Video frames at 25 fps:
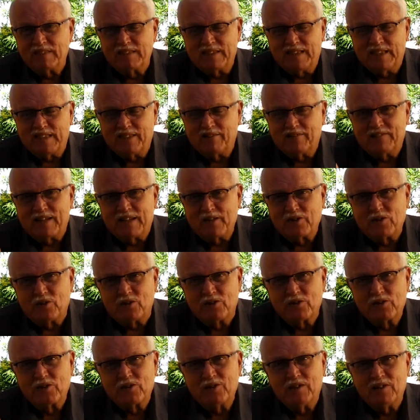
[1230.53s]
in the
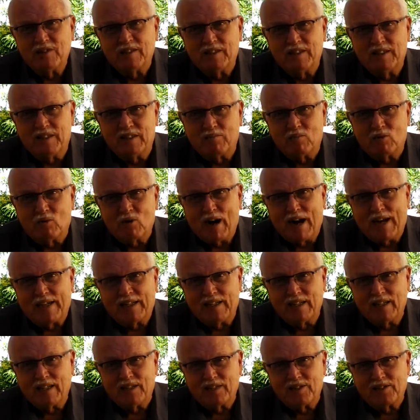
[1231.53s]
vessels, in a
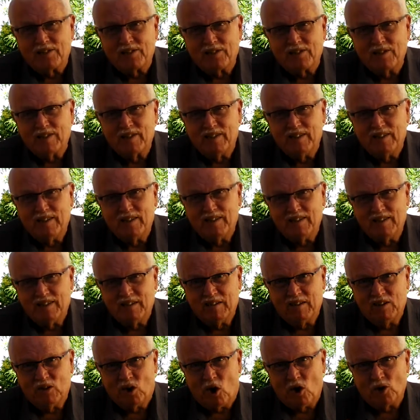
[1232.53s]
miraculous
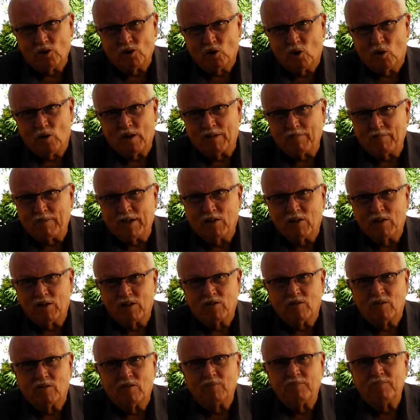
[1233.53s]
ongoing
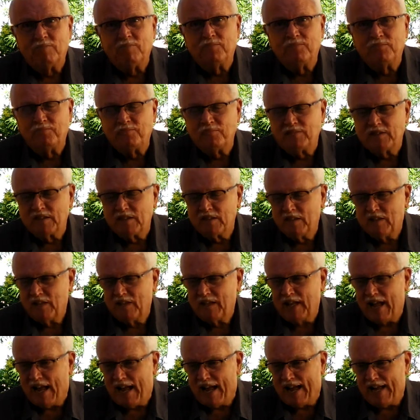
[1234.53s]
miracle.
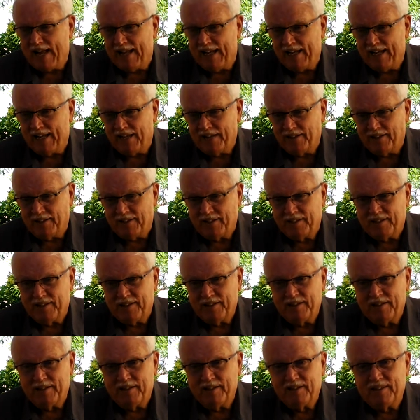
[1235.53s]
And
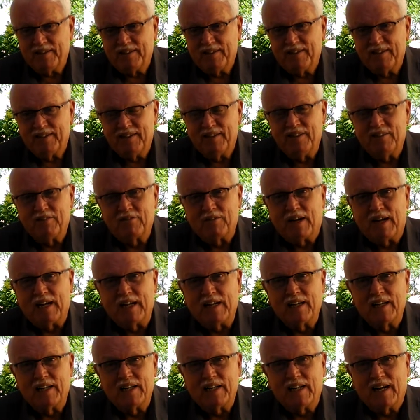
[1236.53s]

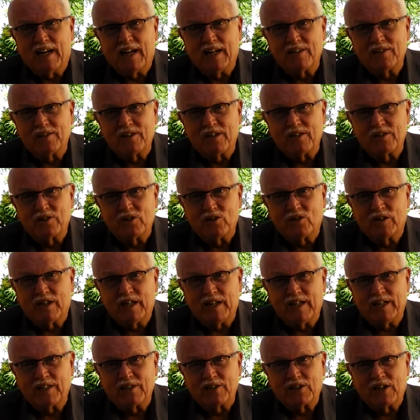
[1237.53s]
finally God says,
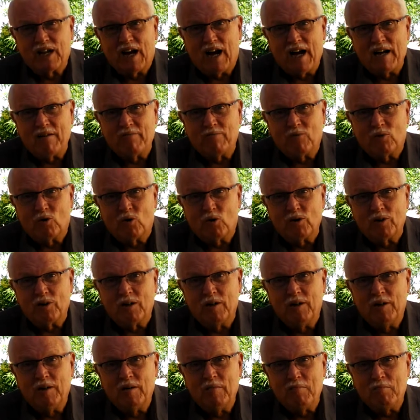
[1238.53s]
okay, it's time for the
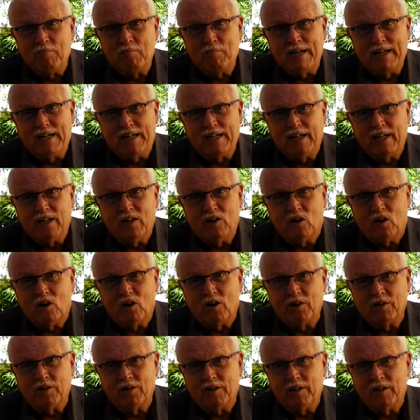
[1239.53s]
meeting
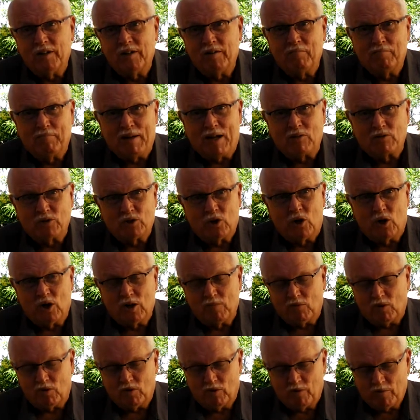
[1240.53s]
on Mount
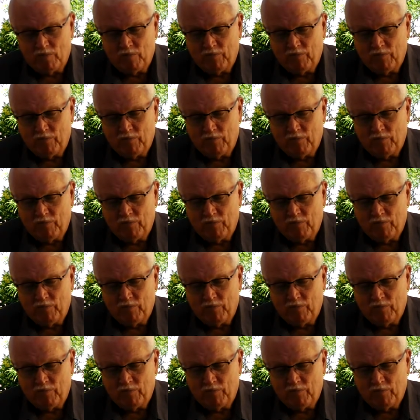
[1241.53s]
Carmel,